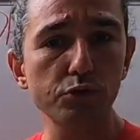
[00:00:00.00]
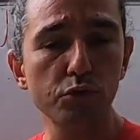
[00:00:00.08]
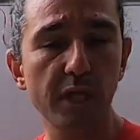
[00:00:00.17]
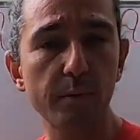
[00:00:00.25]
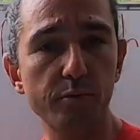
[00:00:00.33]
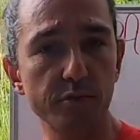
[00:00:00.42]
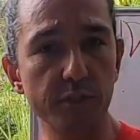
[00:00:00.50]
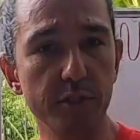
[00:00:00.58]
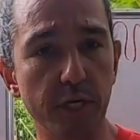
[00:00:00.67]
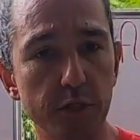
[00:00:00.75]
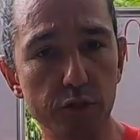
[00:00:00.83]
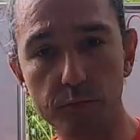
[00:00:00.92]
that
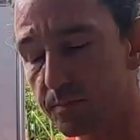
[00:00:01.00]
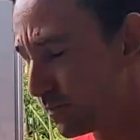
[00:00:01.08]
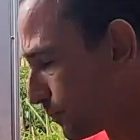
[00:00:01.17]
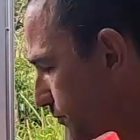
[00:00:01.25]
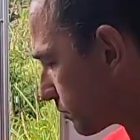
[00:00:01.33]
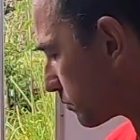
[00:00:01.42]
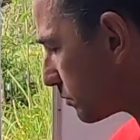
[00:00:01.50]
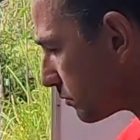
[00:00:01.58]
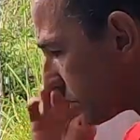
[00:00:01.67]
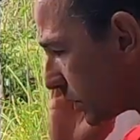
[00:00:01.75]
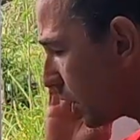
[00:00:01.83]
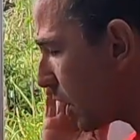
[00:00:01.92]
presentation.
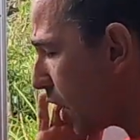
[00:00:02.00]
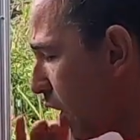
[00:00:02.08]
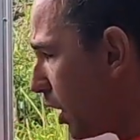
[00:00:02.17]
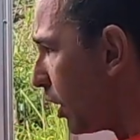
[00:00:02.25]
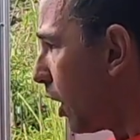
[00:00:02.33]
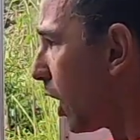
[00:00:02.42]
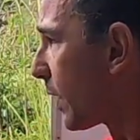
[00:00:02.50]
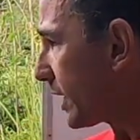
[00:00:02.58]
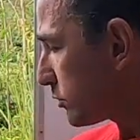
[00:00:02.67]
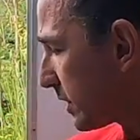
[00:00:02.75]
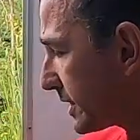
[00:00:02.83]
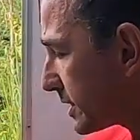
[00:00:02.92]
All right, so
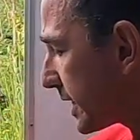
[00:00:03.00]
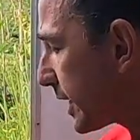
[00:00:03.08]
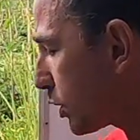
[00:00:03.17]
let's kick